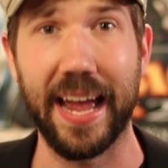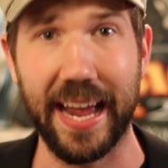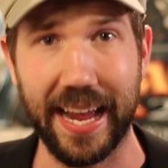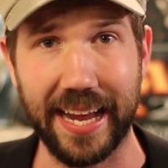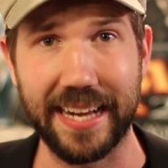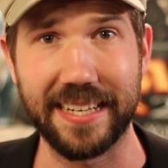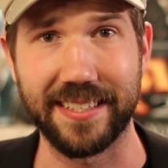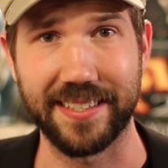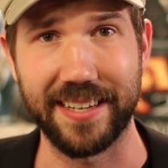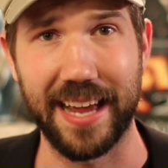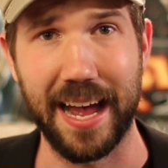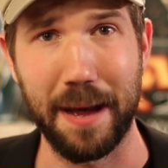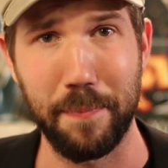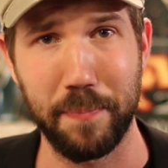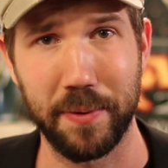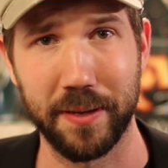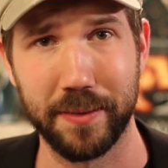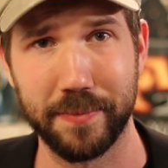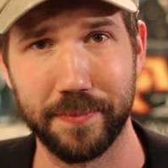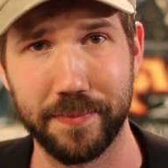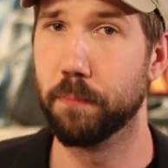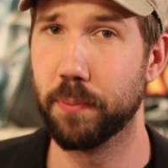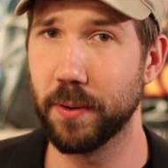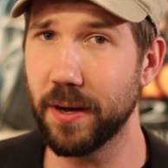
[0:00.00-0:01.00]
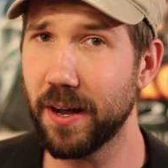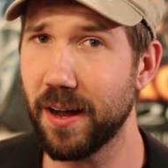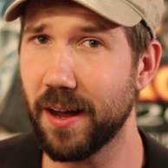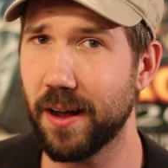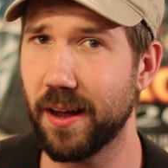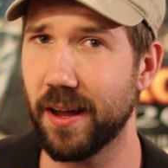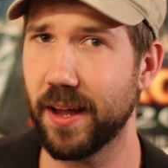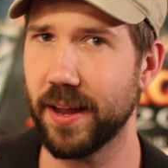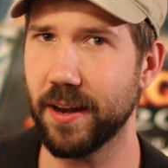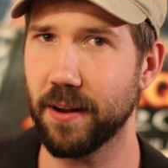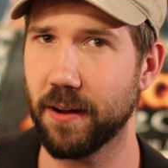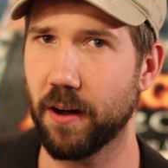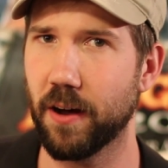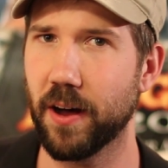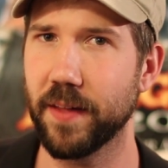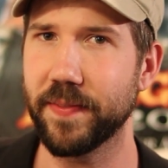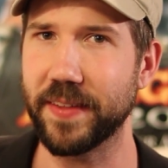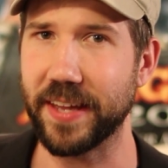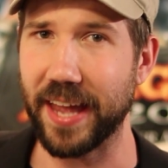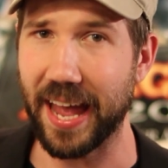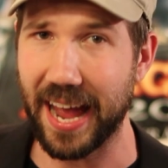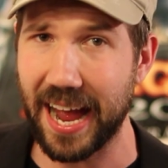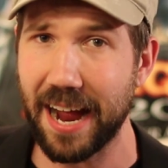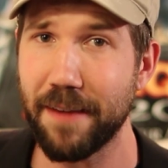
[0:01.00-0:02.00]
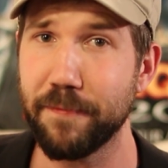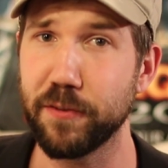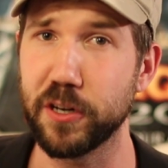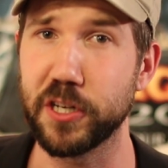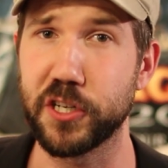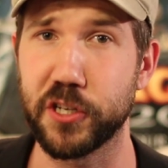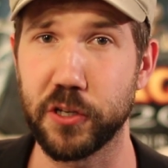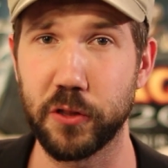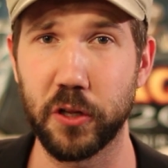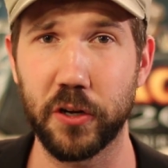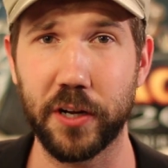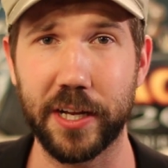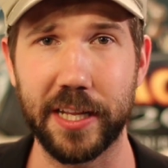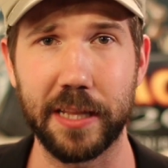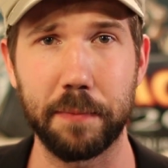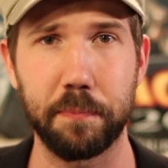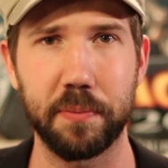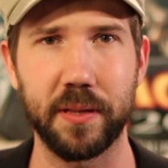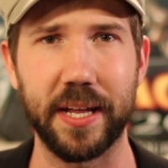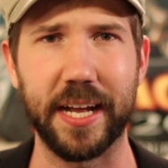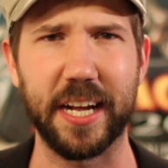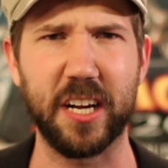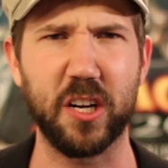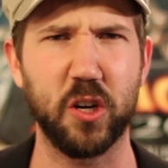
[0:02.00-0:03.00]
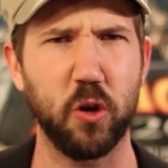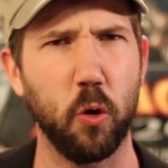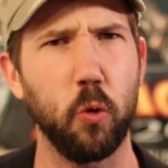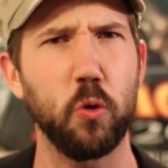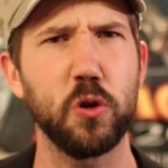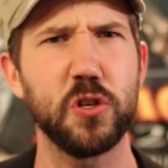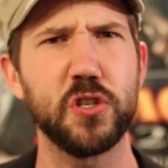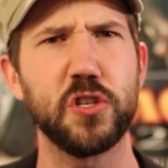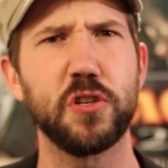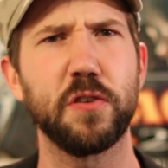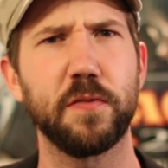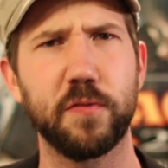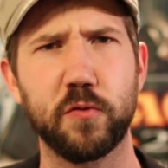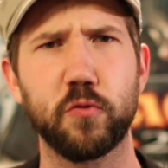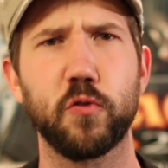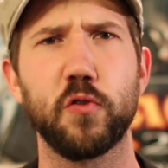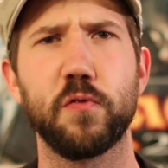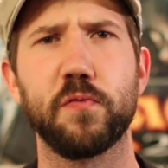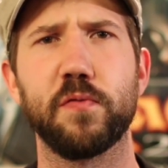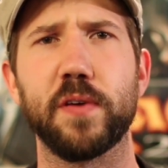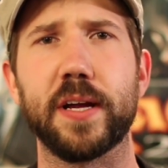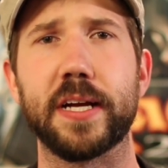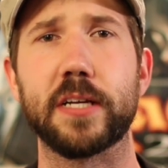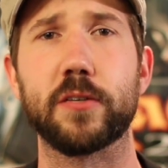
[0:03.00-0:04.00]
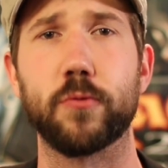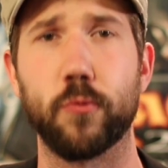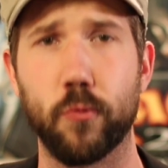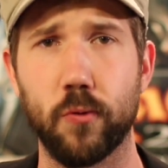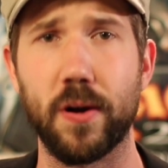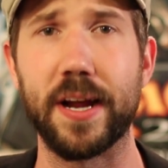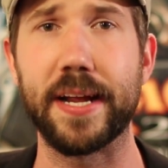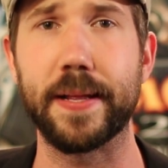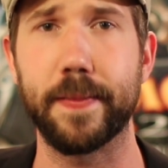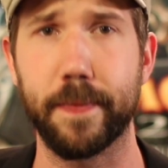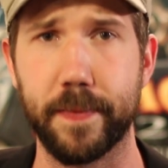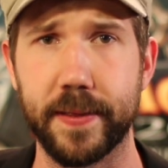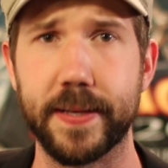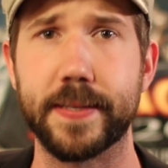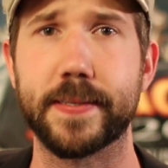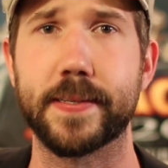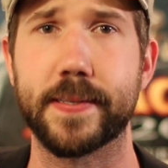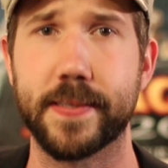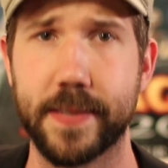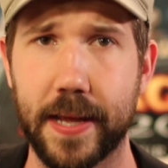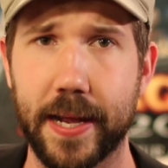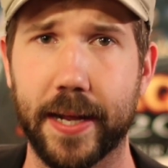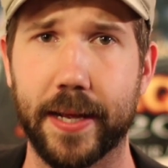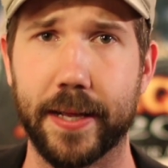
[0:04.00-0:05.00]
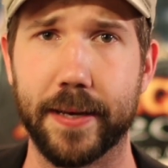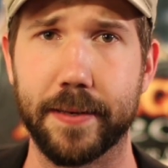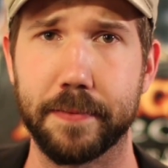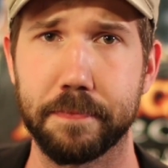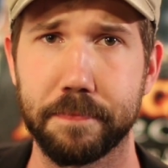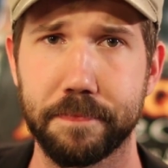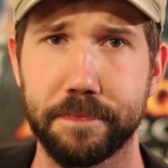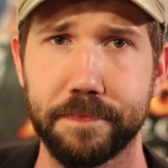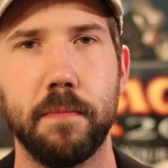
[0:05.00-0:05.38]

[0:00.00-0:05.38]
ASAP. But, on the average, you're looking to play Courser of Kruphix right this second.